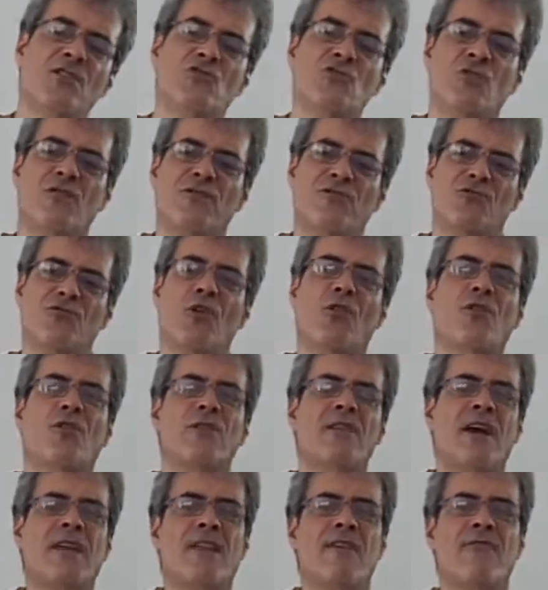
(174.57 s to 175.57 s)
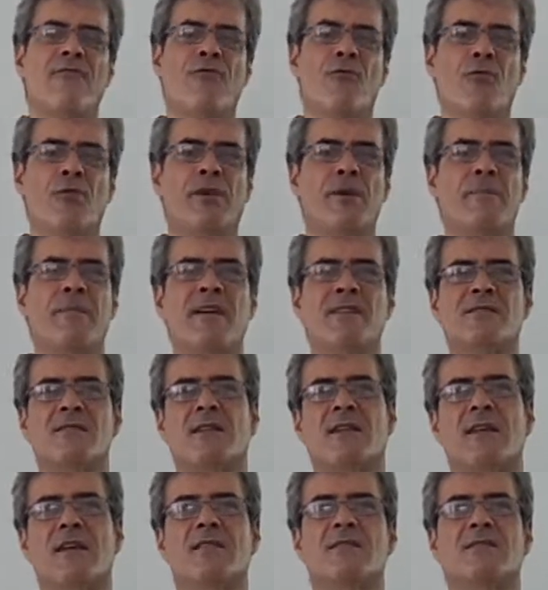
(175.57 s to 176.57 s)
issue 39 and 40
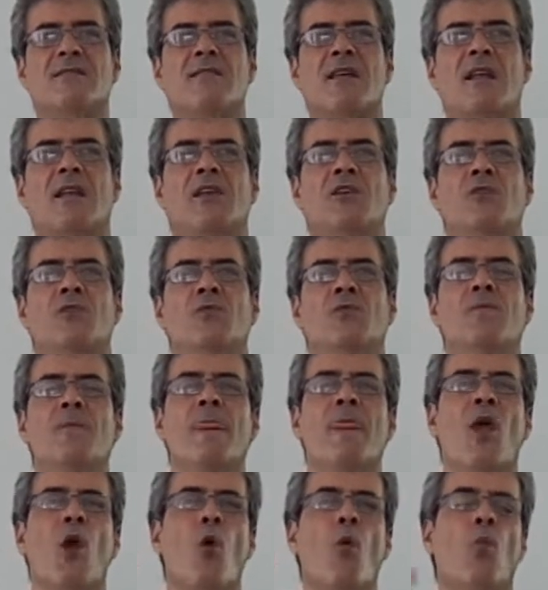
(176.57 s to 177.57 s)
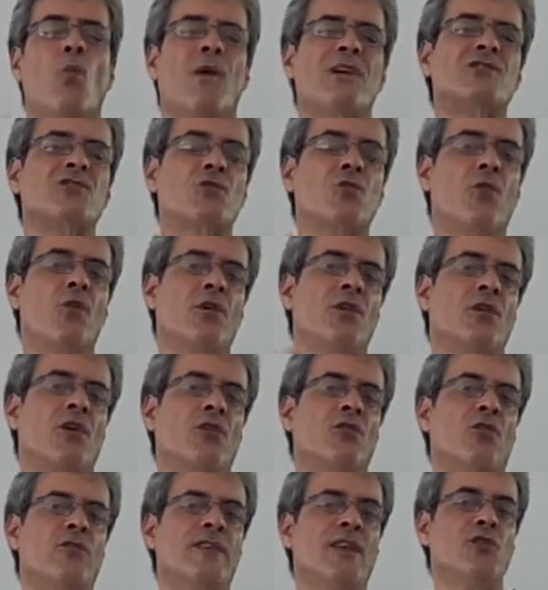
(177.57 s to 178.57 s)
basically is telling you what's going
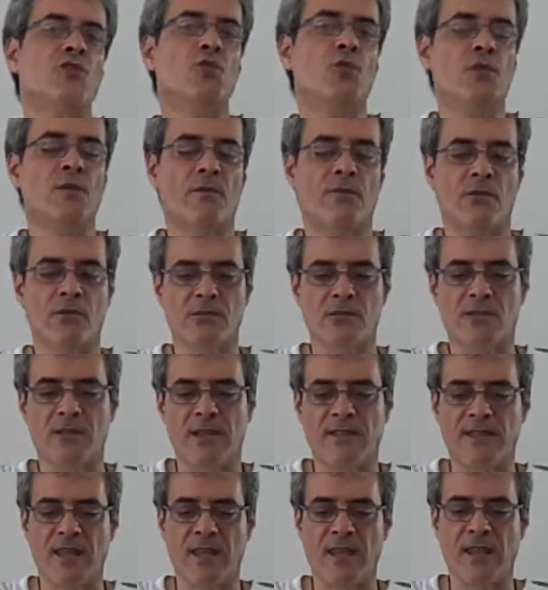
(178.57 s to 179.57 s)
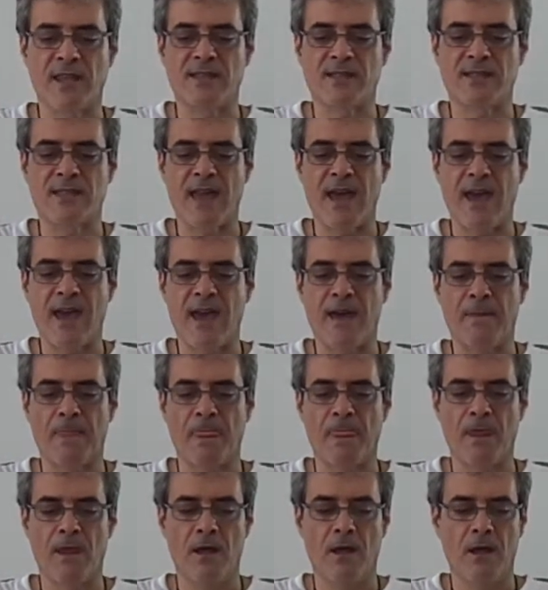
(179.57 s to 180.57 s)
on on the universe the thing is
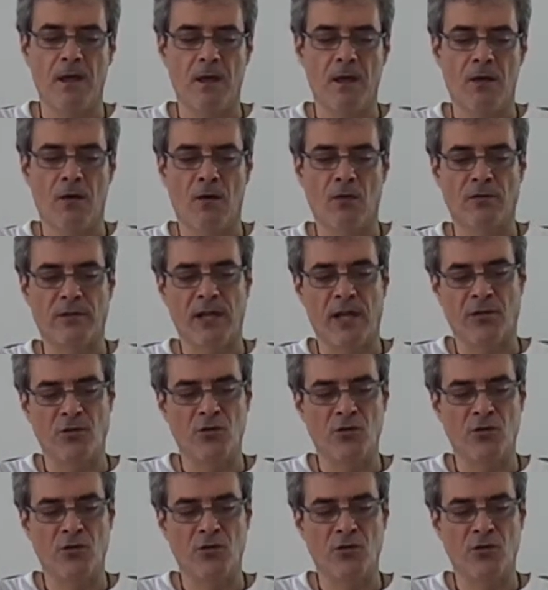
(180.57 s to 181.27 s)
that on the